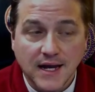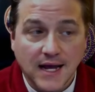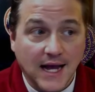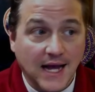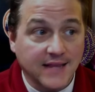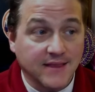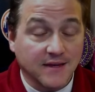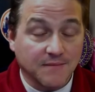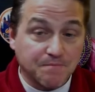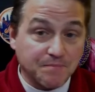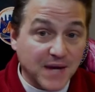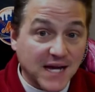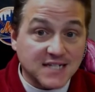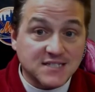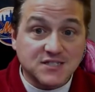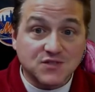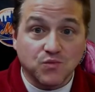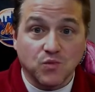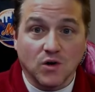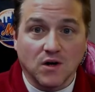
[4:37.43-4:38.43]
And the
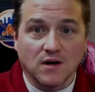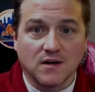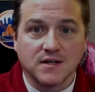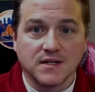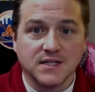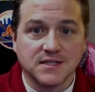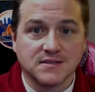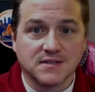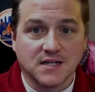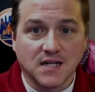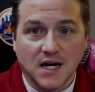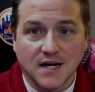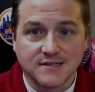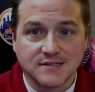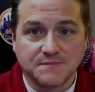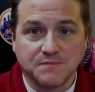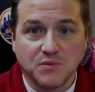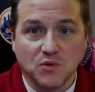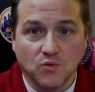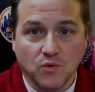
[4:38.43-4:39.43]
best work is the gospel